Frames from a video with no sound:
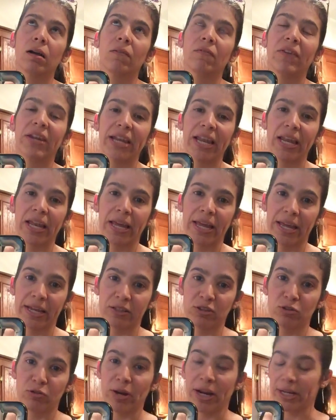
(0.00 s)
vanilla
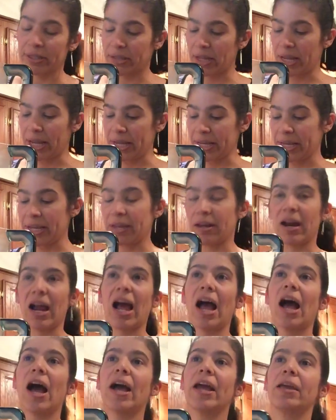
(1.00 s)
extract in here.
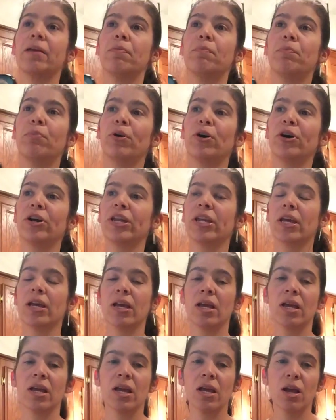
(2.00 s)
I put
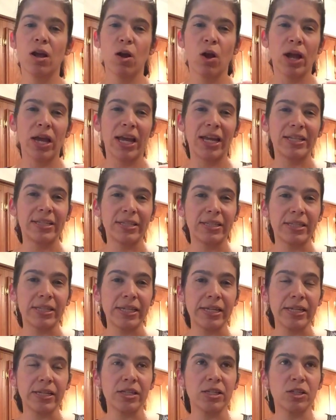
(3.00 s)
a
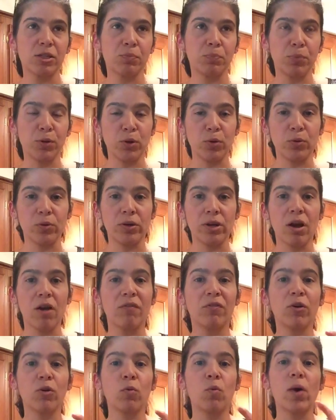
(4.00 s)
teaspoon
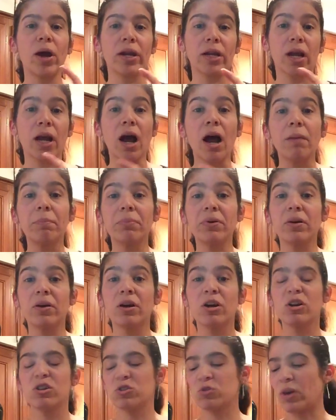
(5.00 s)
for 1 cup,
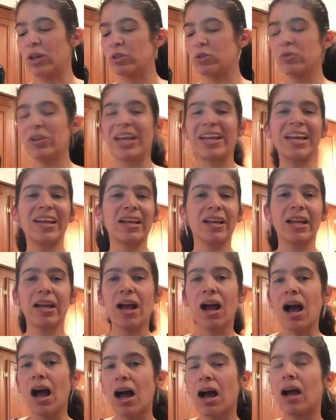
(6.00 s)
so I do like a
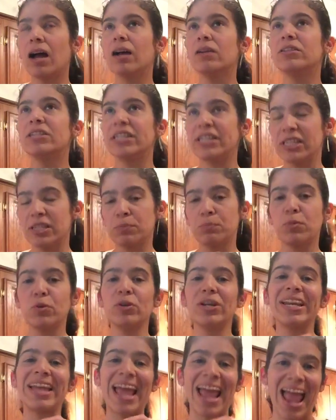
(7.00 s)

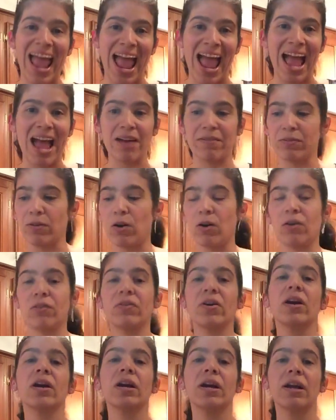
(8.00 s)
teaspoon and a half
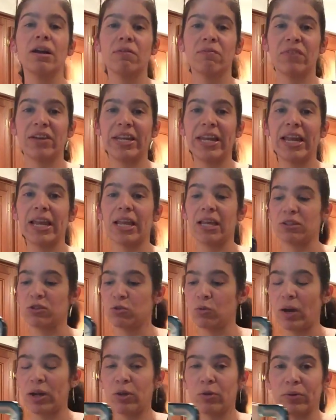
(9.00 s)
of vanilla.
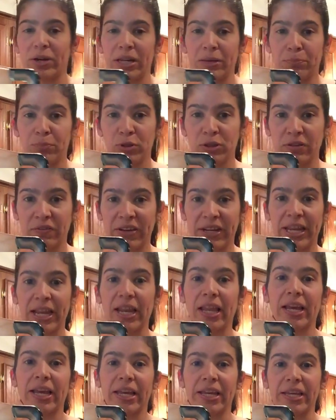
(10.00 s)
So I already put the
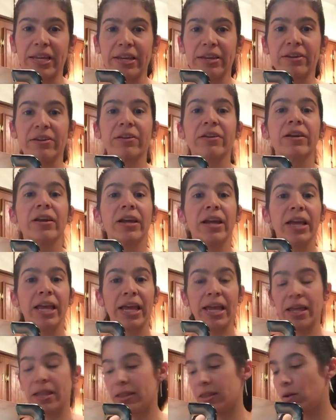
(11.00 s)
vanilla in here
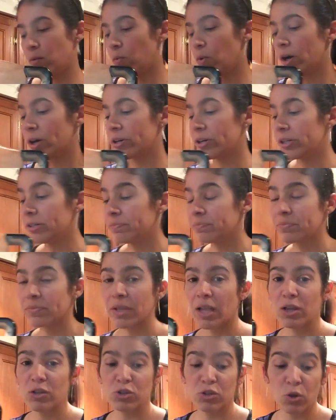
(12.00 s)
in the water.
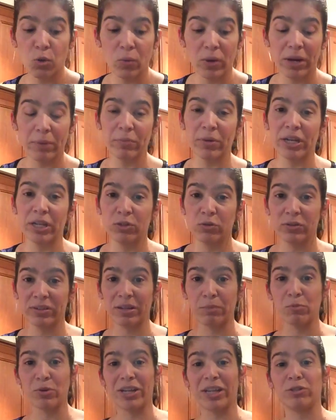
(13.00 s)
So what I'm gonna do is
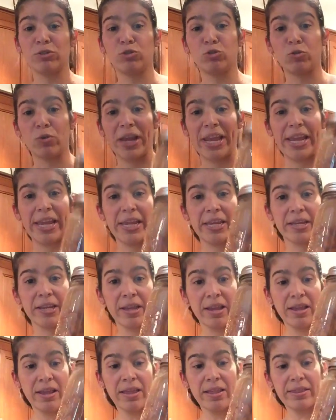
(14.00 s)
I'm gonna drain
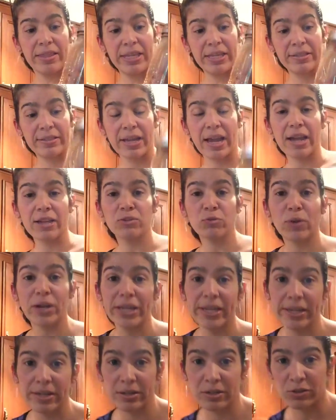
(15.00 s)
these guys right
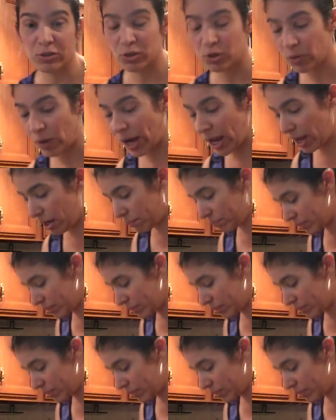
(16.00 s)
here. So I'll